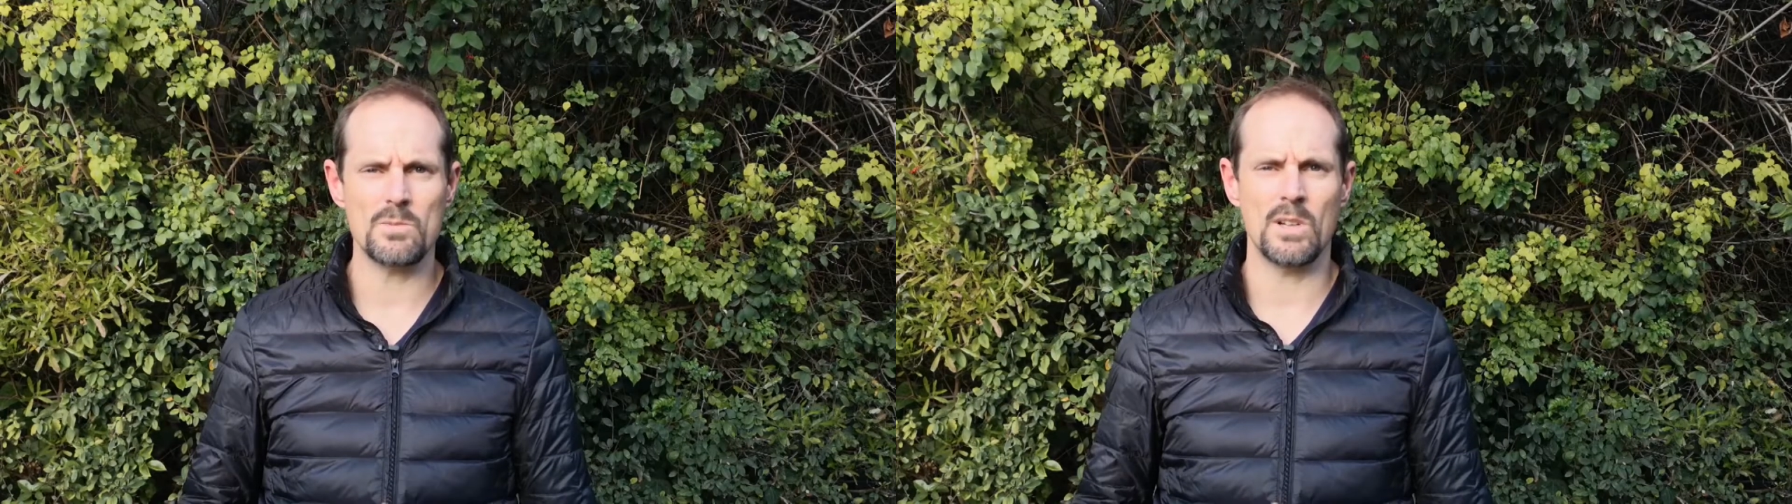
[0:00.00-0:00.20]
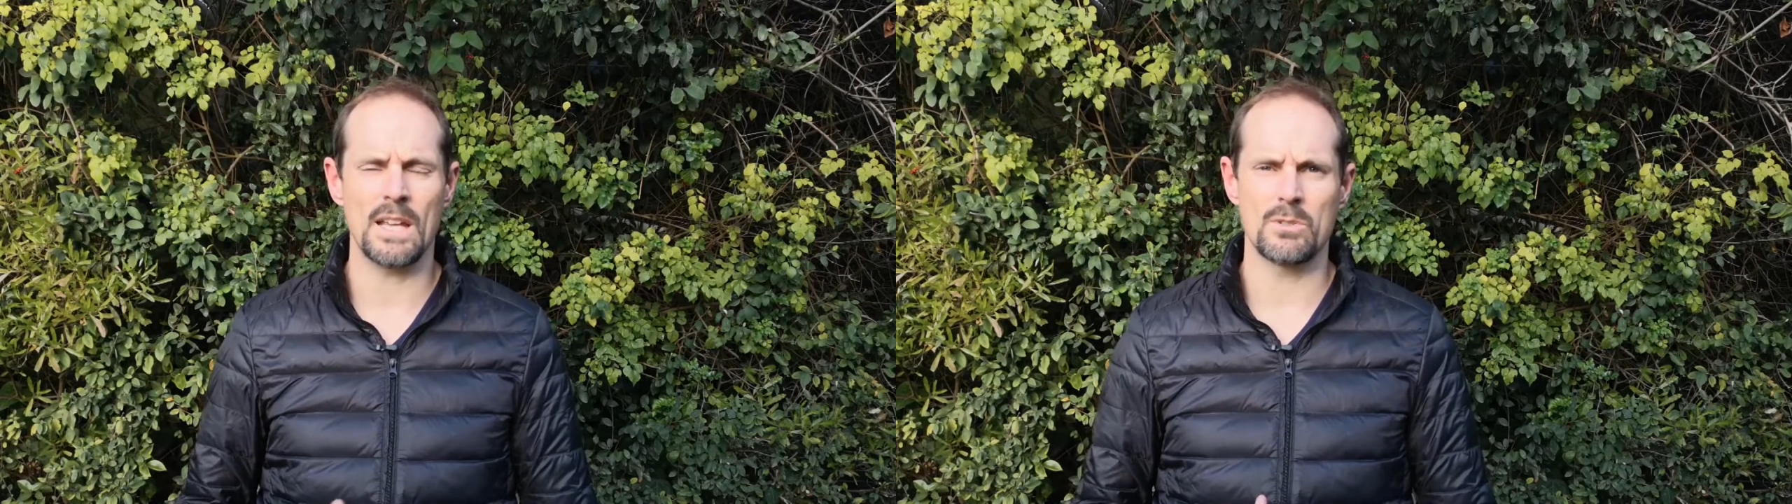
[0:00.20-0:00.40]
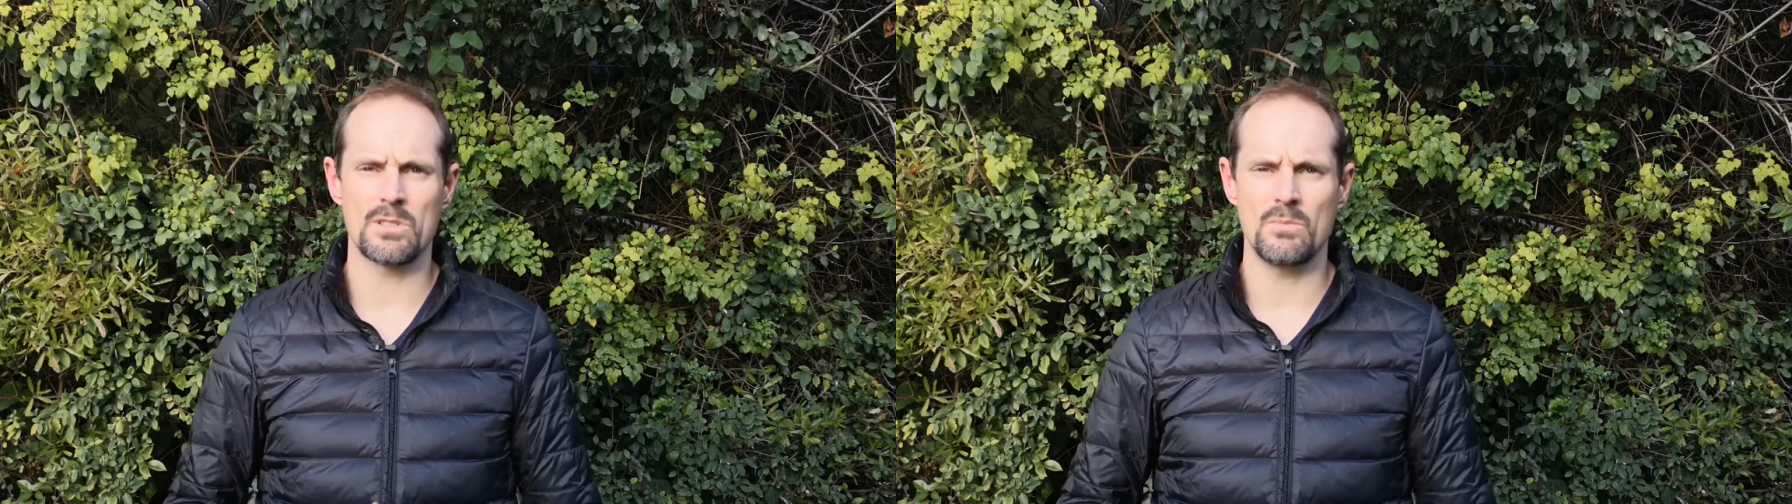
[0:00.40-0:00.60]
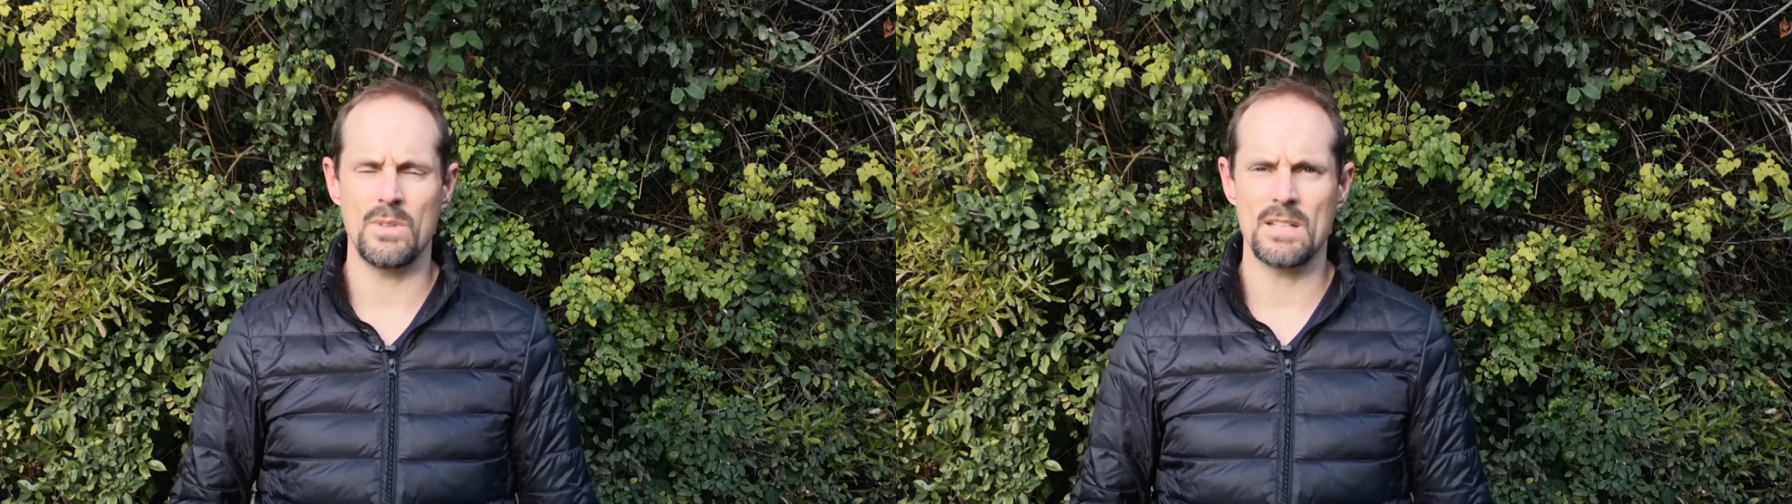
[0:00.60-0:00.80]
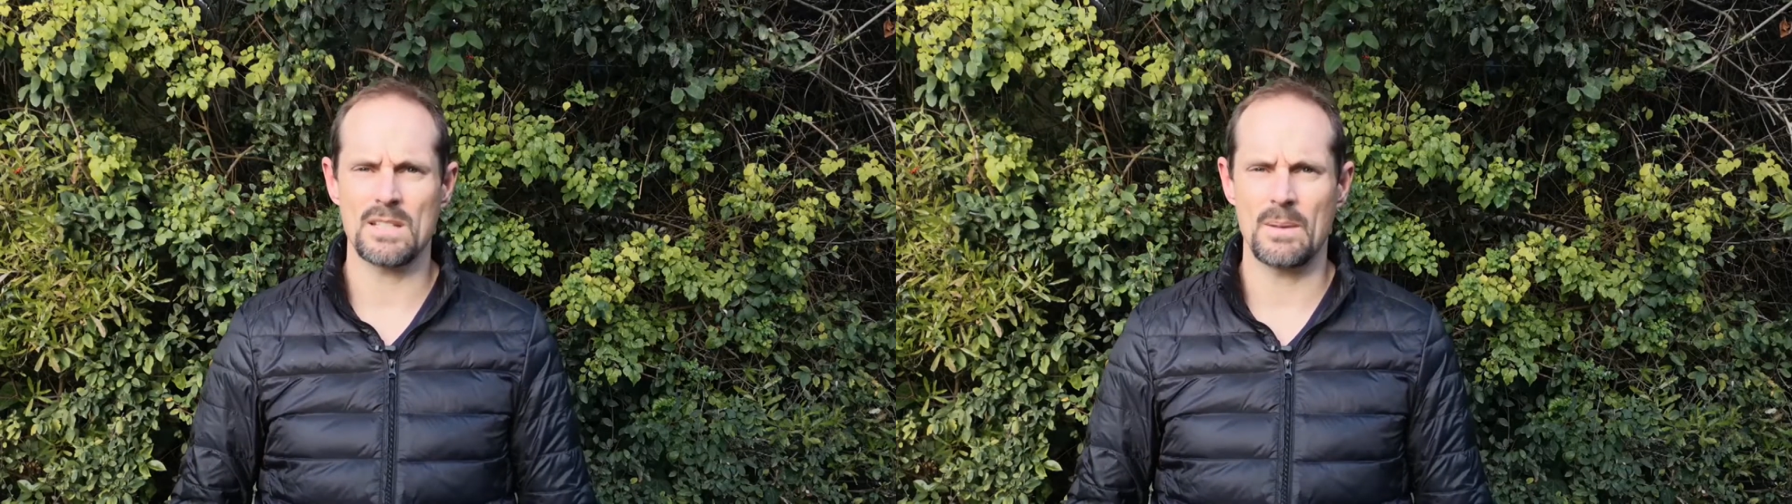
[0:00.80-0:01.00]
been able to
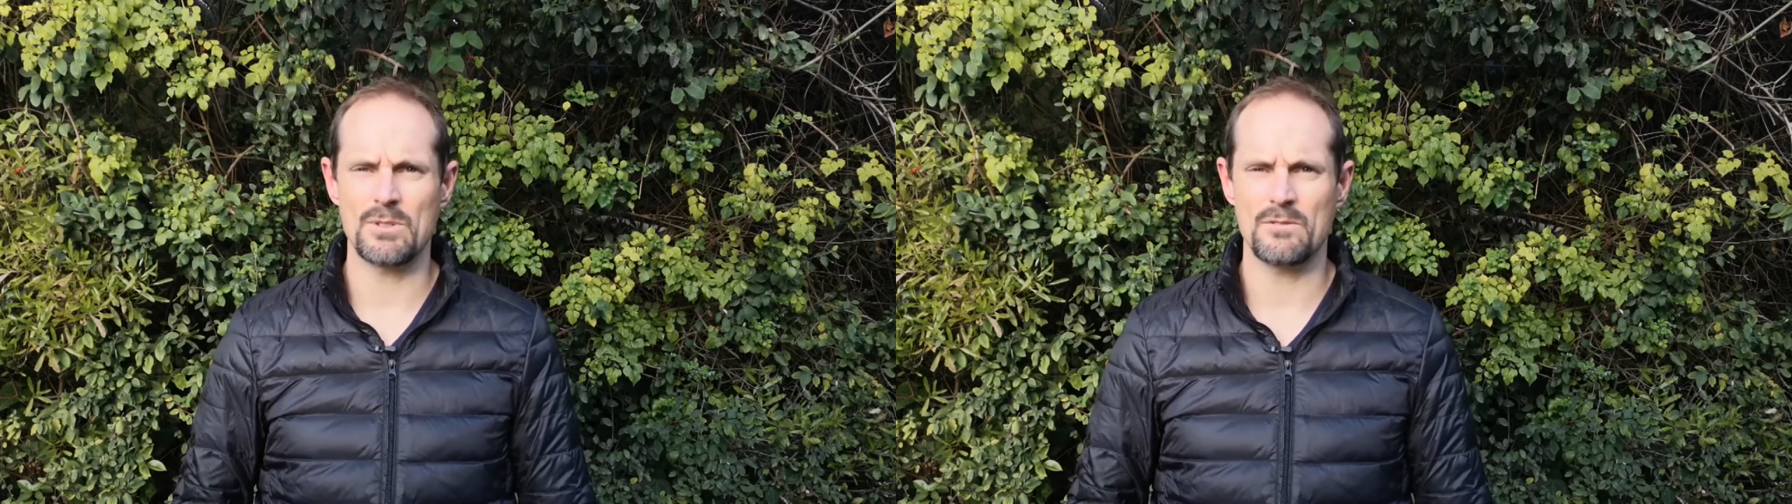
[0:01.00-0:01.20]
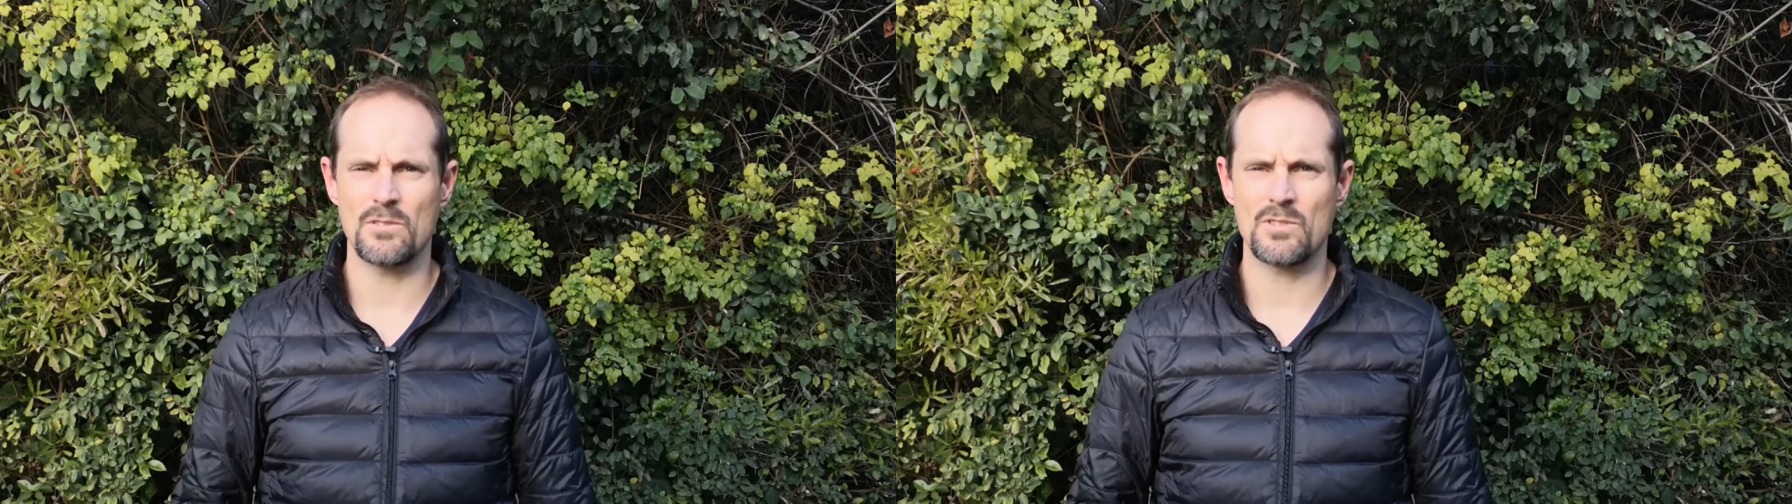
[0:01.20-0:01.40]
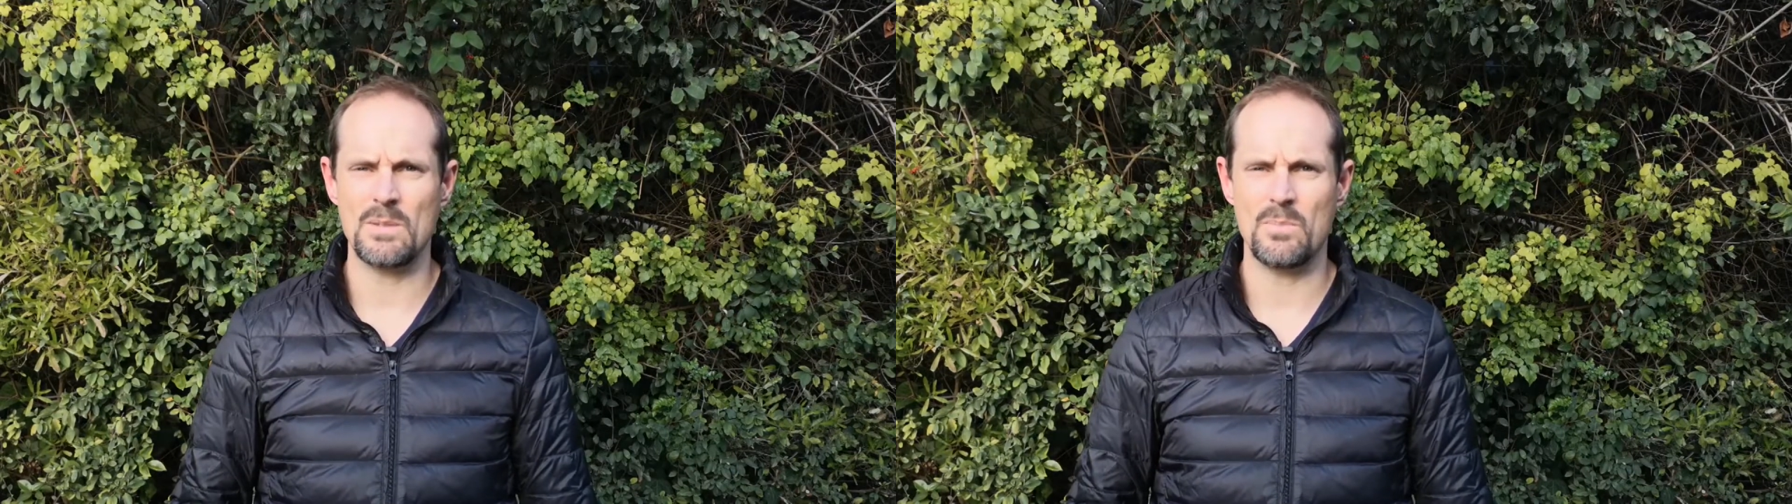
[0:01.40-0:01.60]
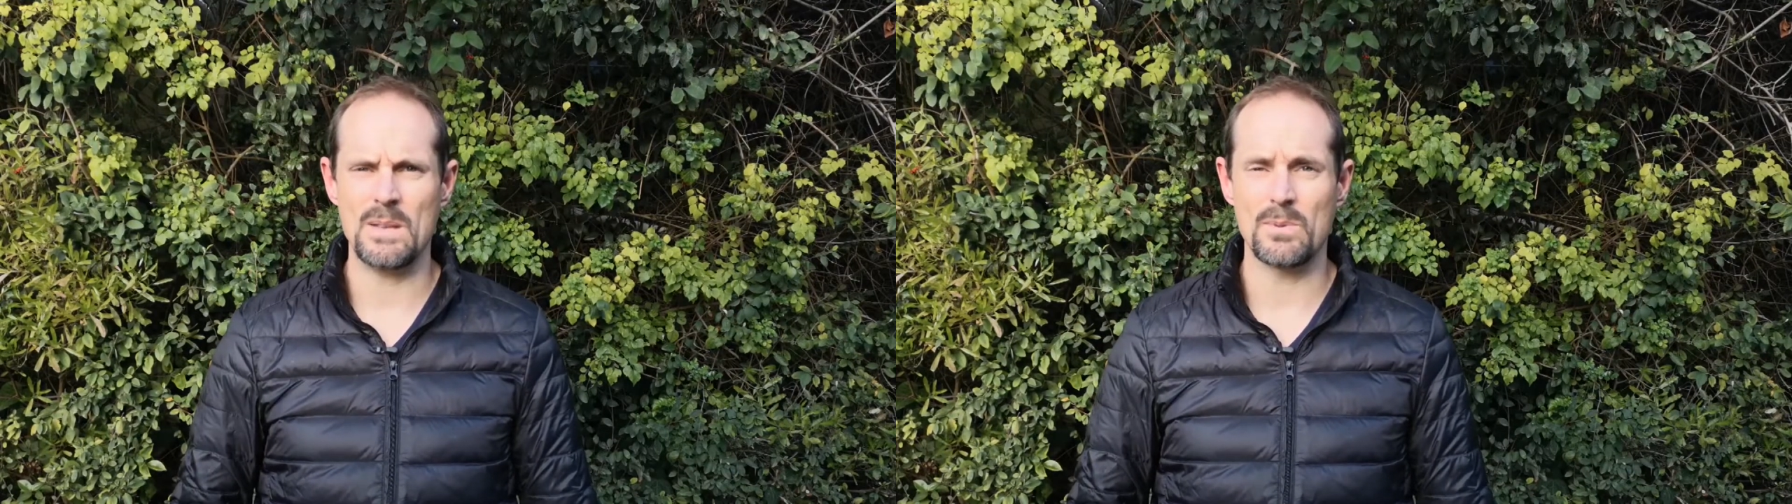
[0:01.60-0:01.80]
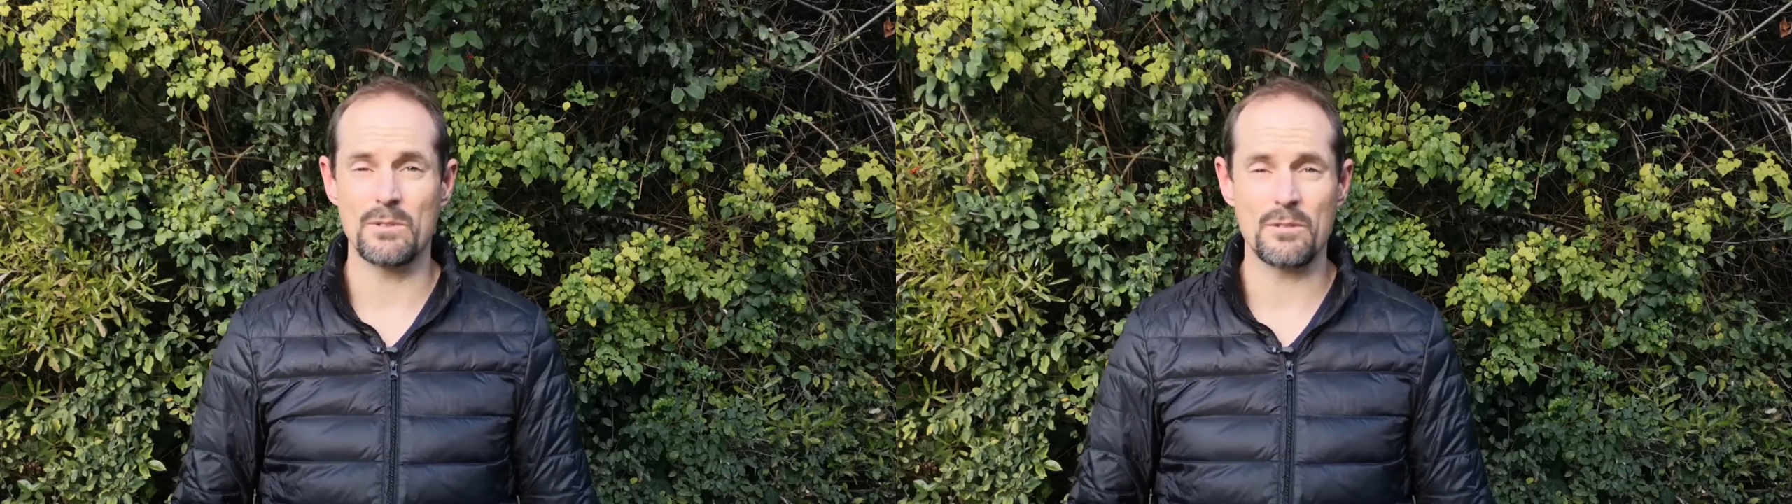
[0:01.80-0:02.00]
meet up to 50 people